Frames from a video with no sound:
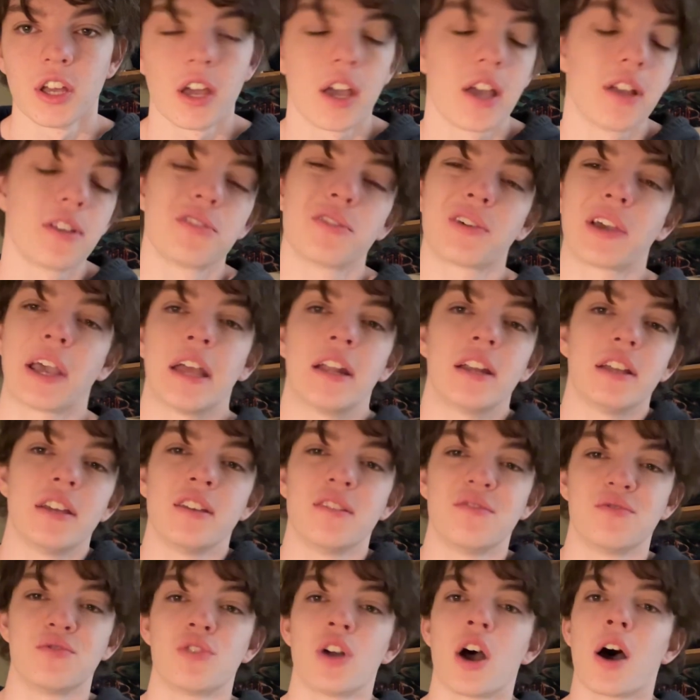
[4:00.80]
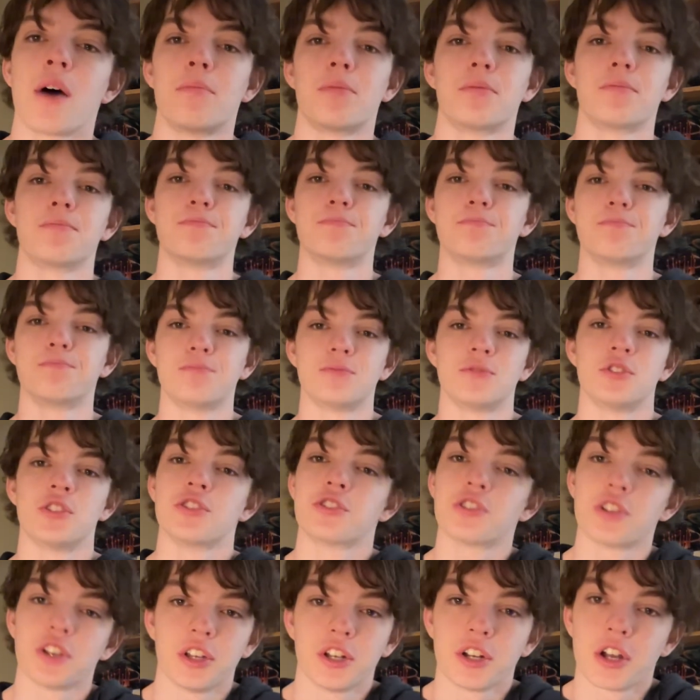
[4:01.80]
it's okay to eavesdrop, just
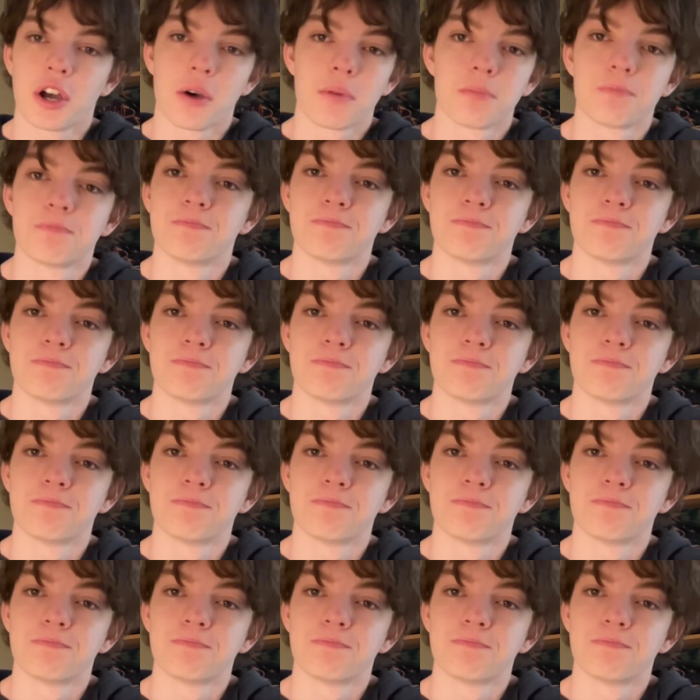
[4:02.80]
so you know.